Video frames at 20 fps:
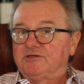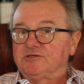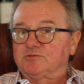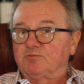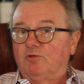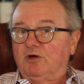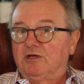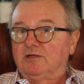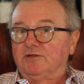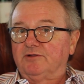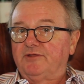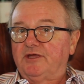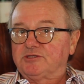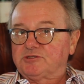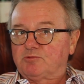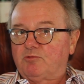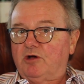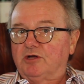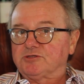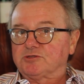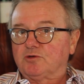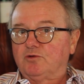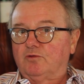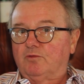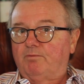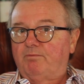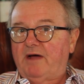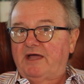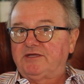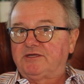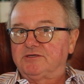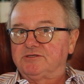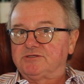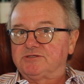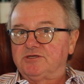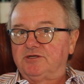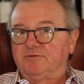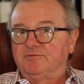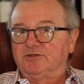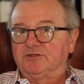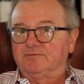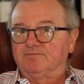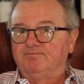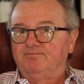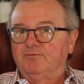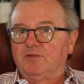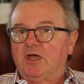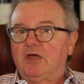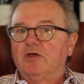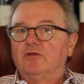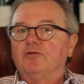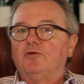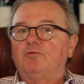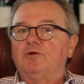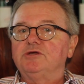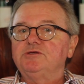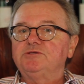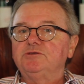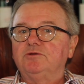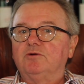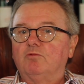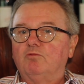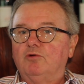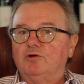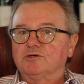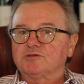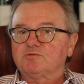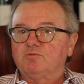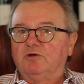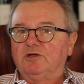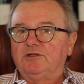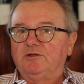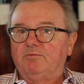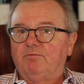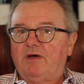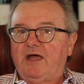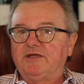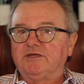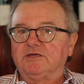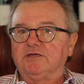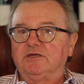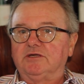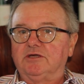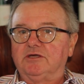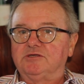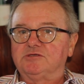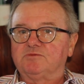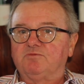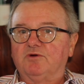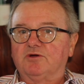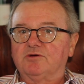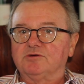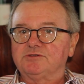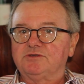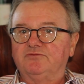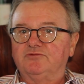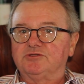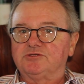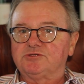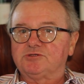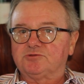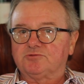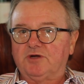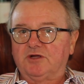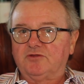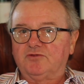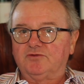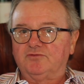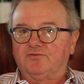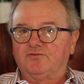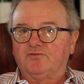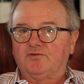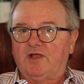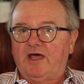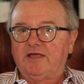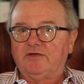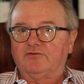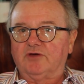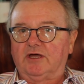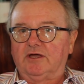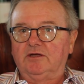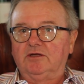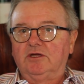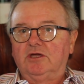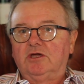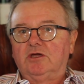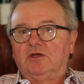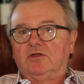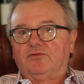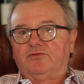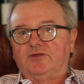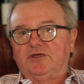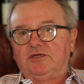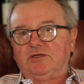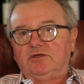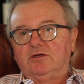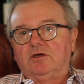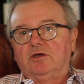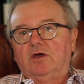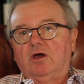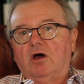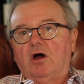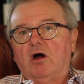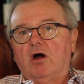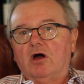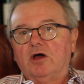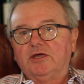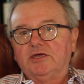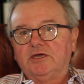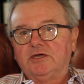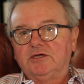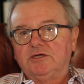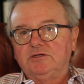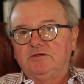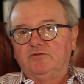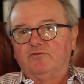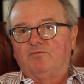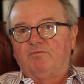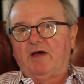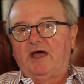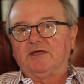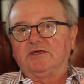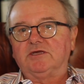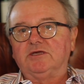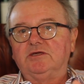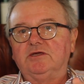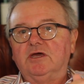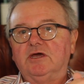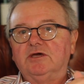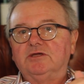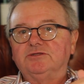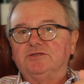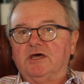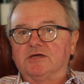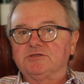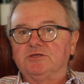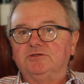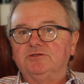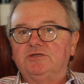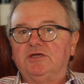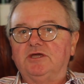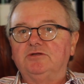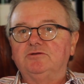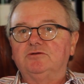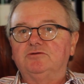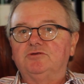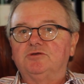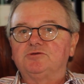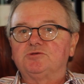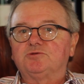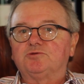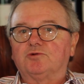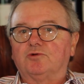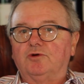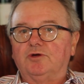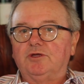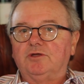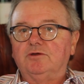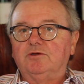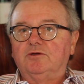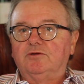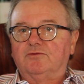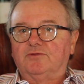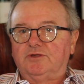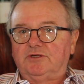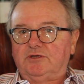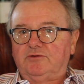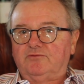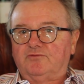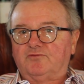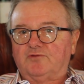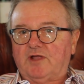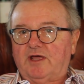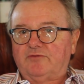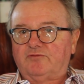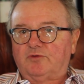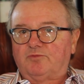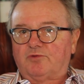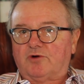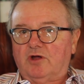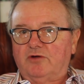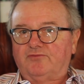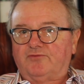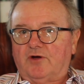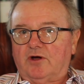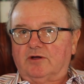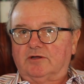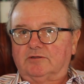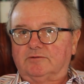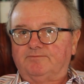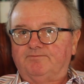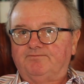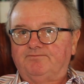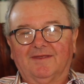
as well, and that's why it's called baker's cinnamon. The reason it works well in baking is because of its strength of flavour. The high heat of baking doesn't tend to destroy the flavour profile.